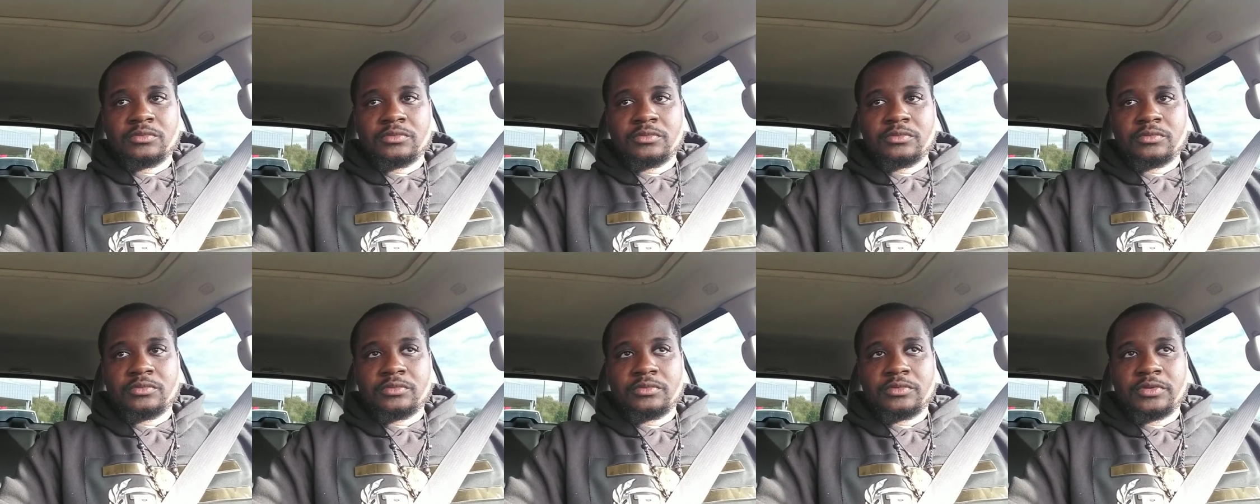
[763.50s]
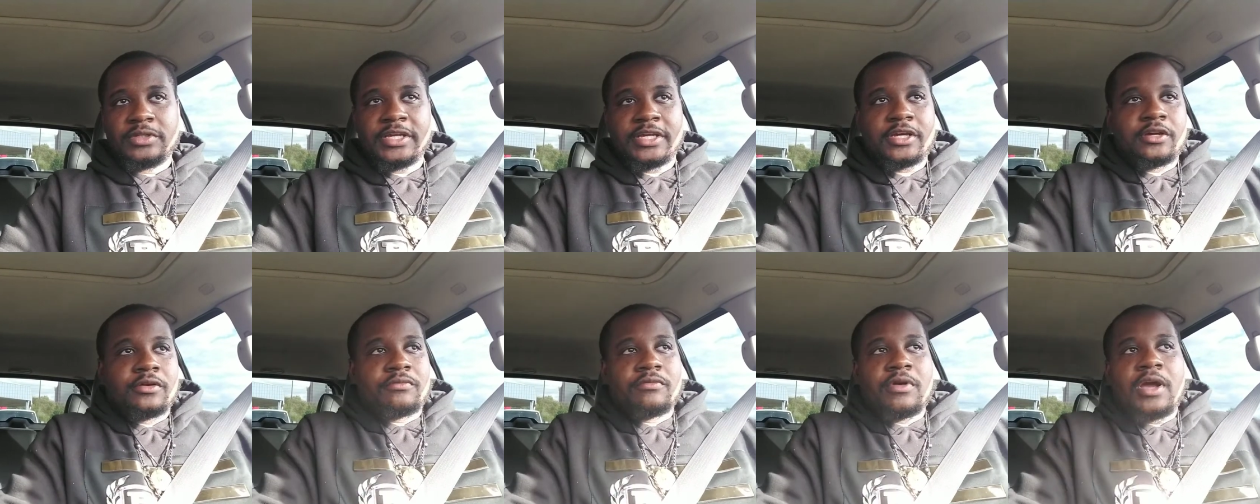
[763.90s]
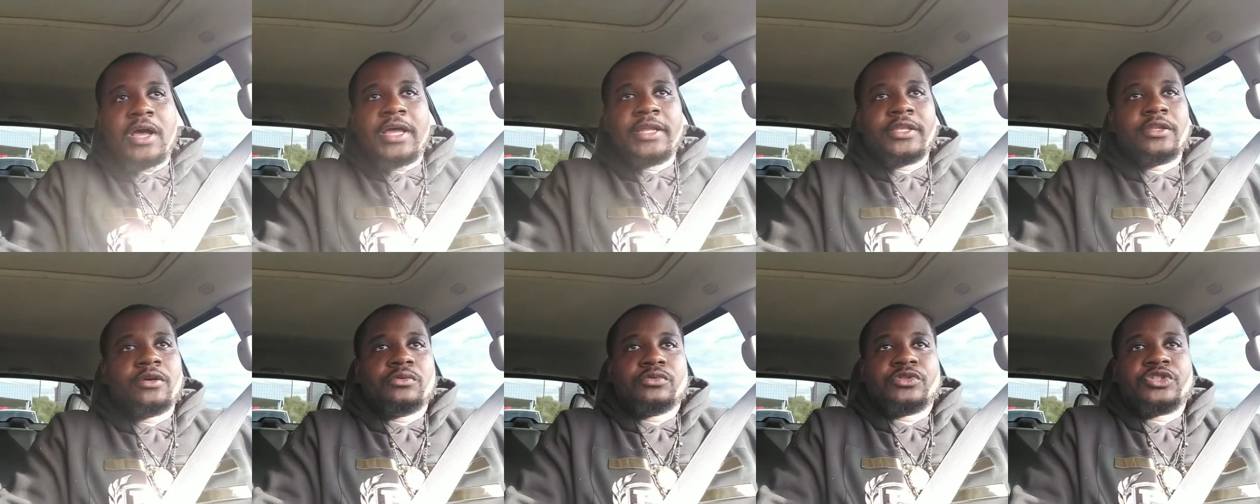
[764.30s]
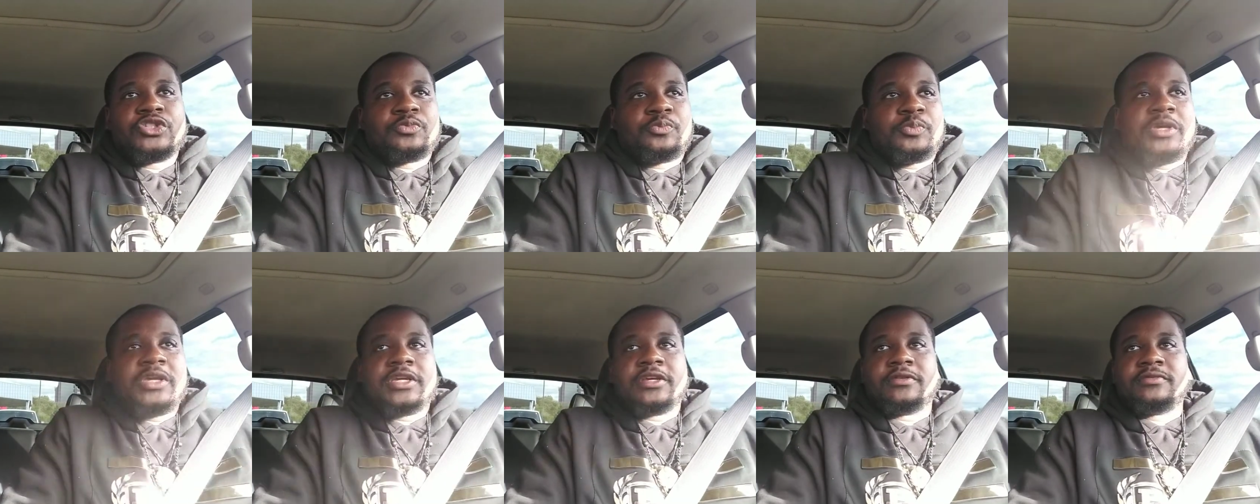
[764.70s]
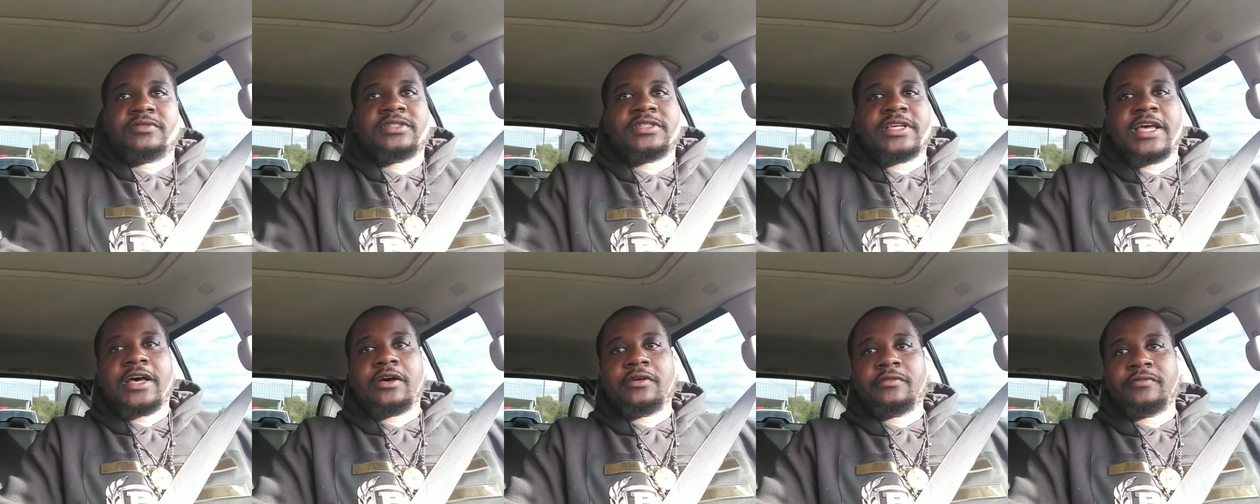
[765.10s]
The Quran don't speak of
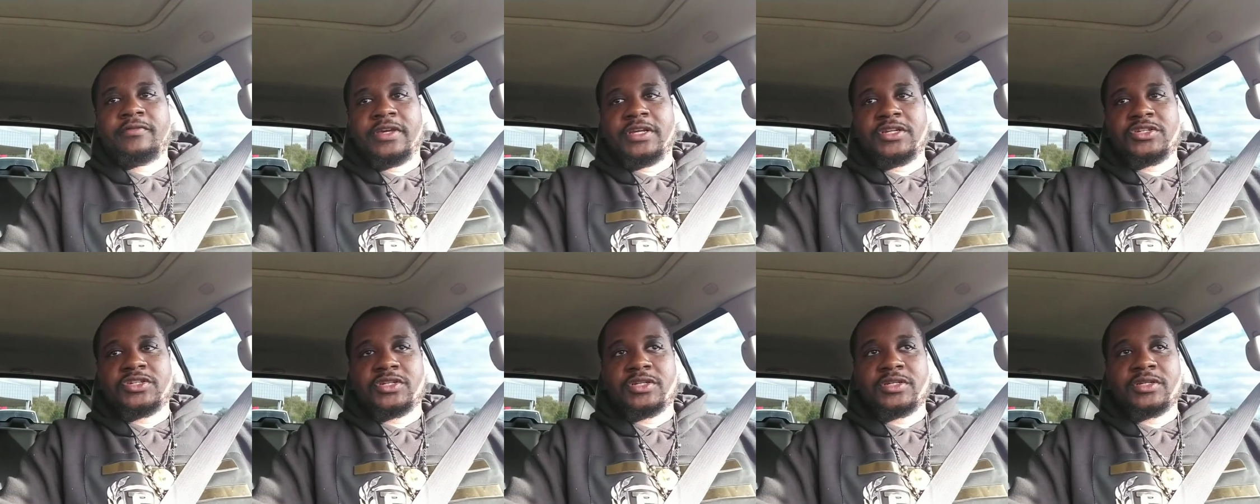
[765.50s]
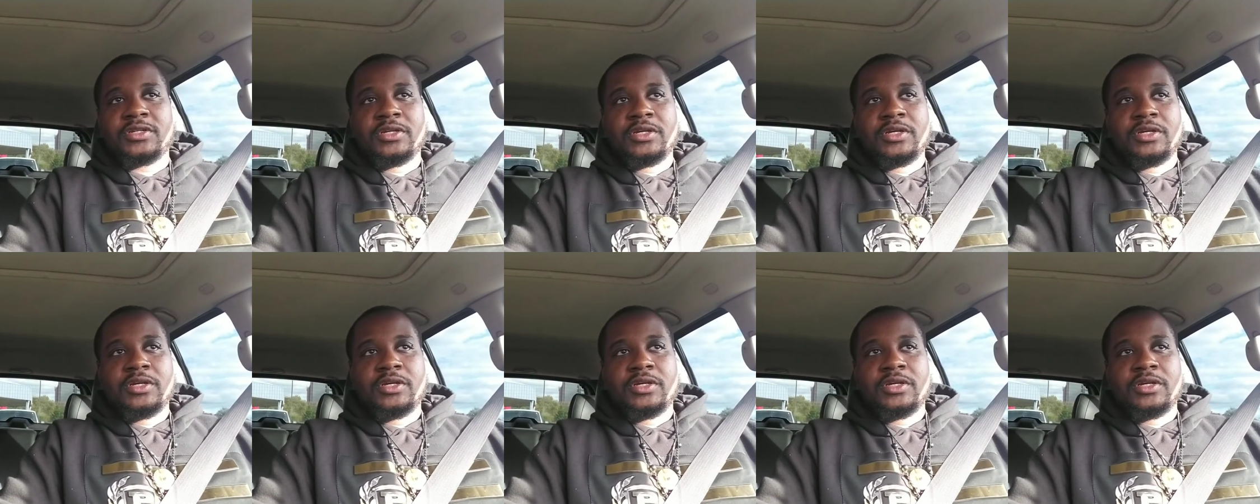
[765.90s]
salvation.